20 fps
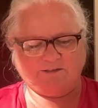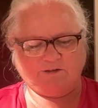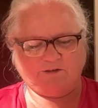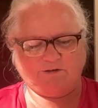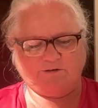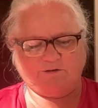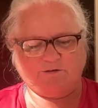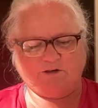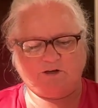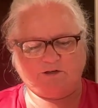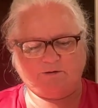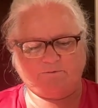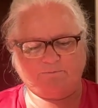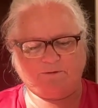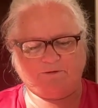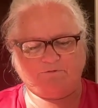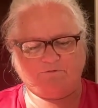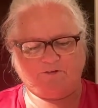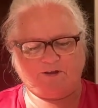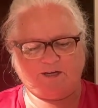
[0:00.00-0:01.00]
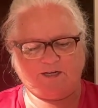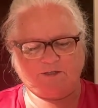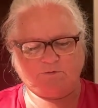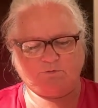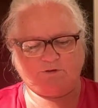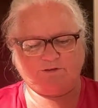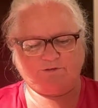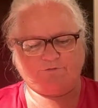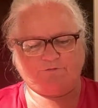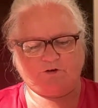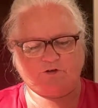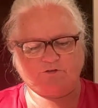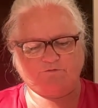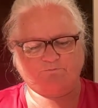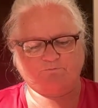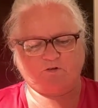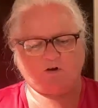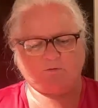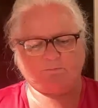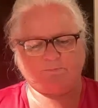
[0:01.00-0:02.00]
you're going to be finished with the first
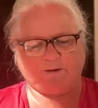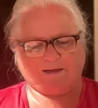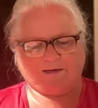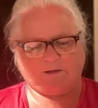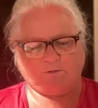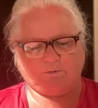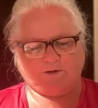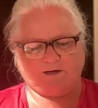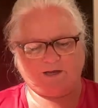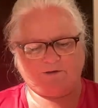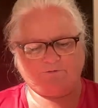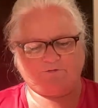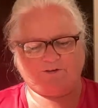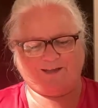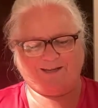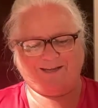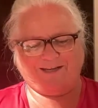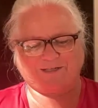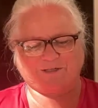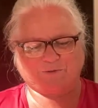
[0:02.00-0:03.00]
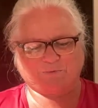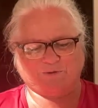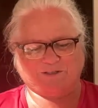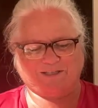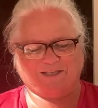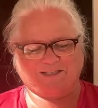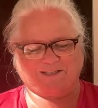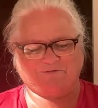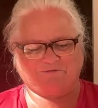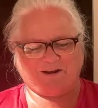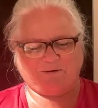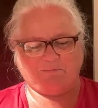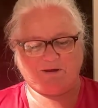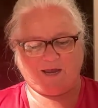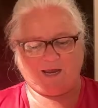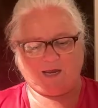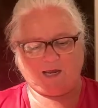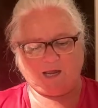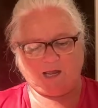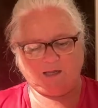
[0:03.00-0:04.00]
front panel when I finished with this
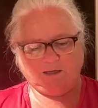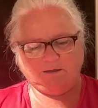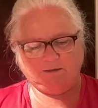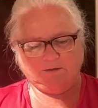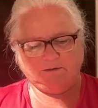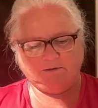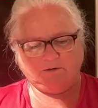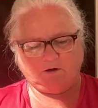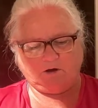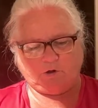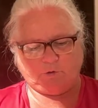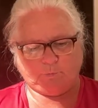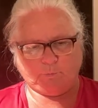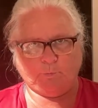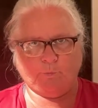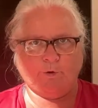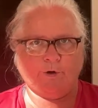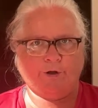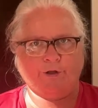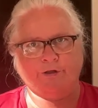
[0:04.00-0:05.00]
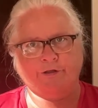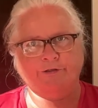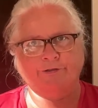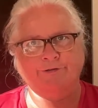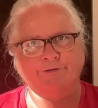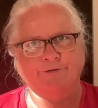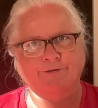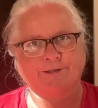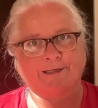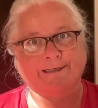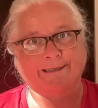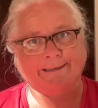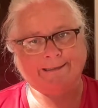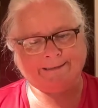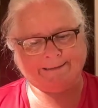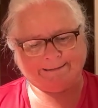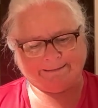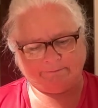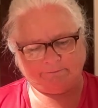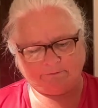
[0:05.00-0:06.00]
ribbing on one
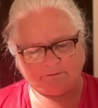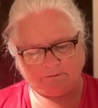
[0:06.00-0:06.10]
sleeve.